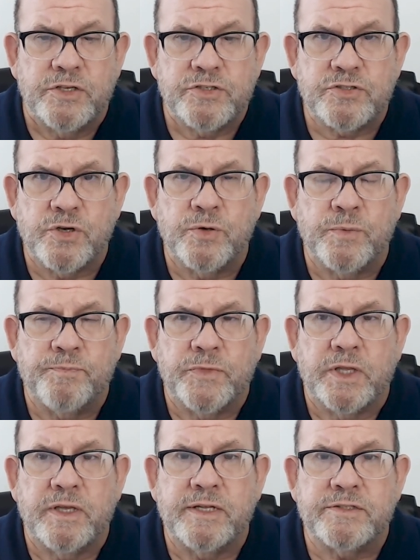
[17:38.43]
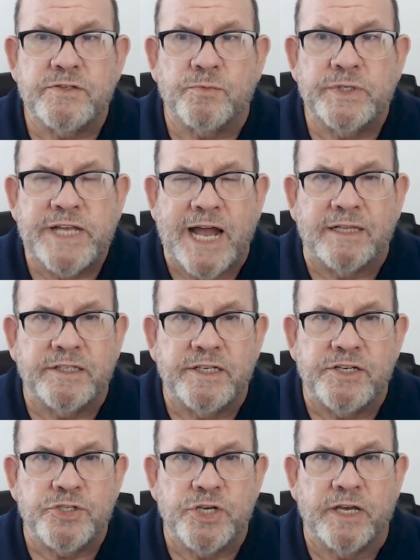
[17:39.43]
So it's a
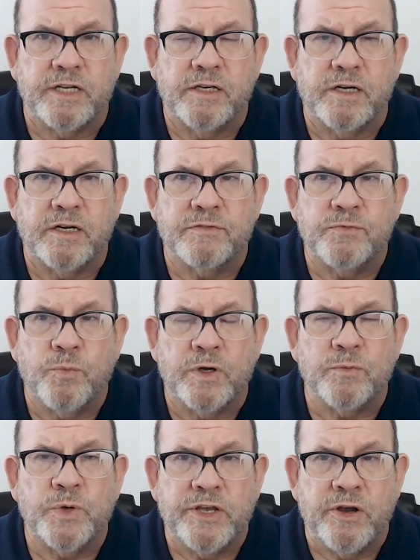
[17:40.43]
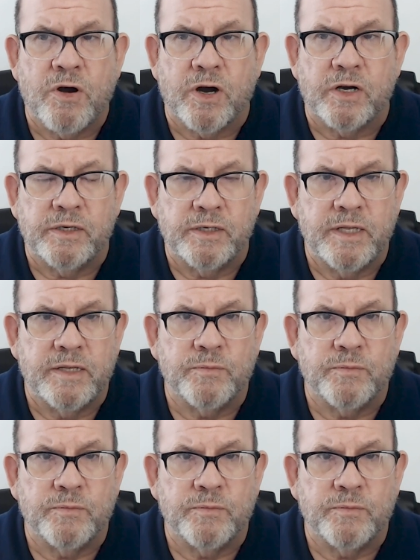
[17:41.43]
reality check of what we are.